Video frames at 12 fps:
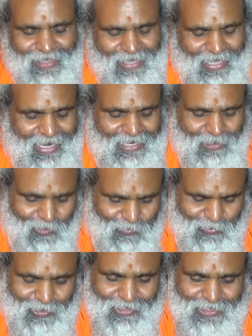And
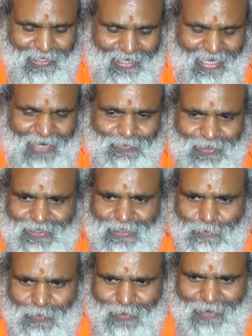of course, after this
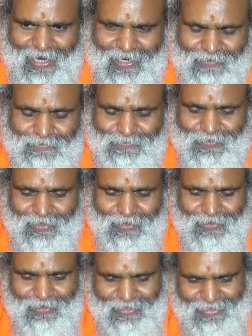Pramana,
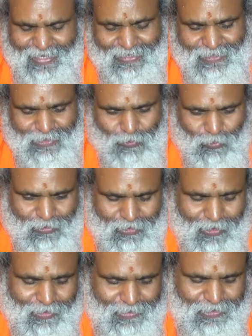the next
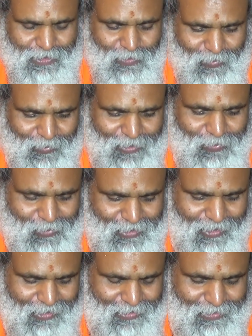sutra is going to
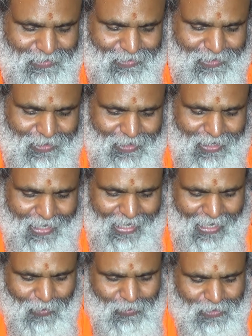talk
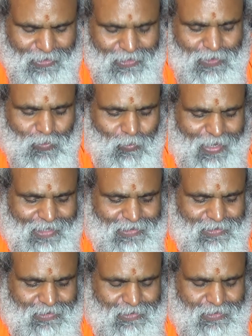how this
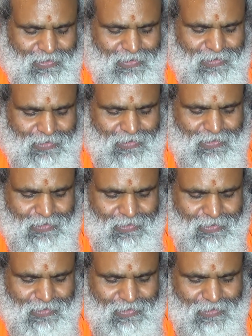works.